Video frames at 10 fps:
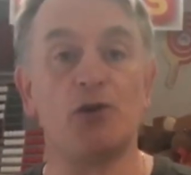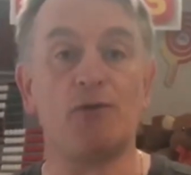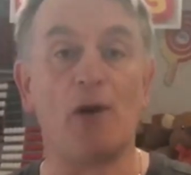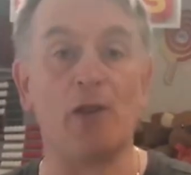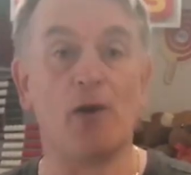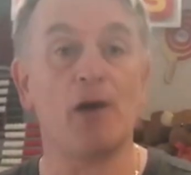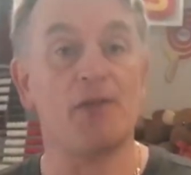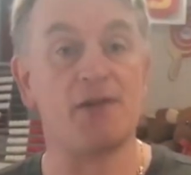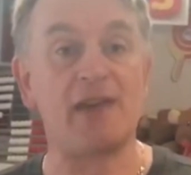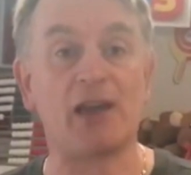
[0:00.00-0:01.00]
do follow
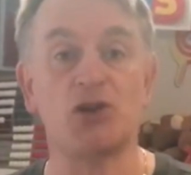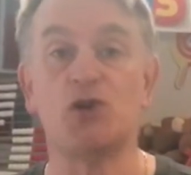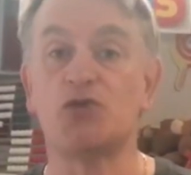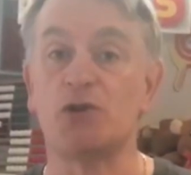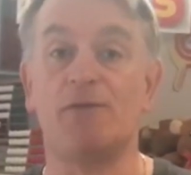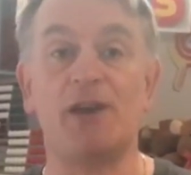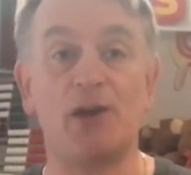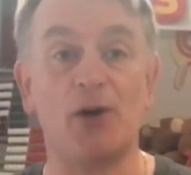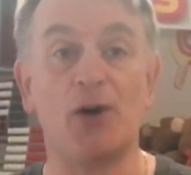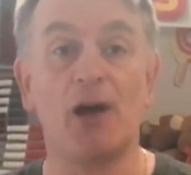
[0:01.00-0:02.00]
the second YouTube
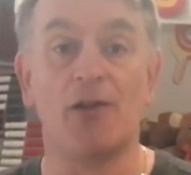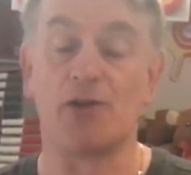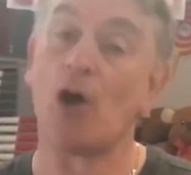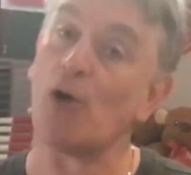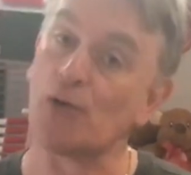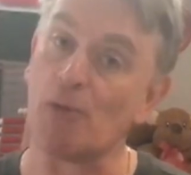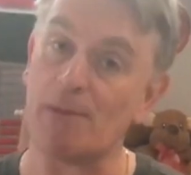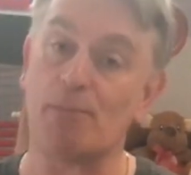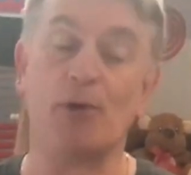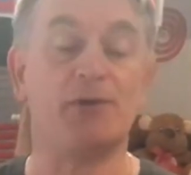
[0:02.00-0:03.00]
video that's also
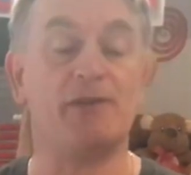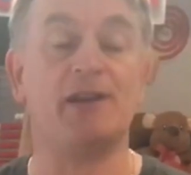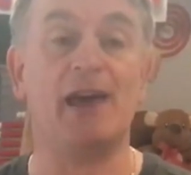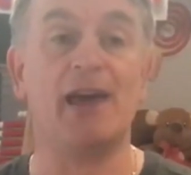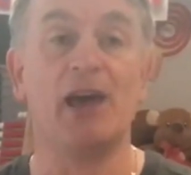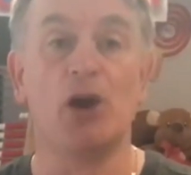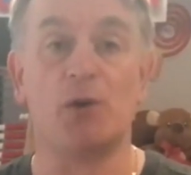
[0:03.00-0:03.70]
been posted today,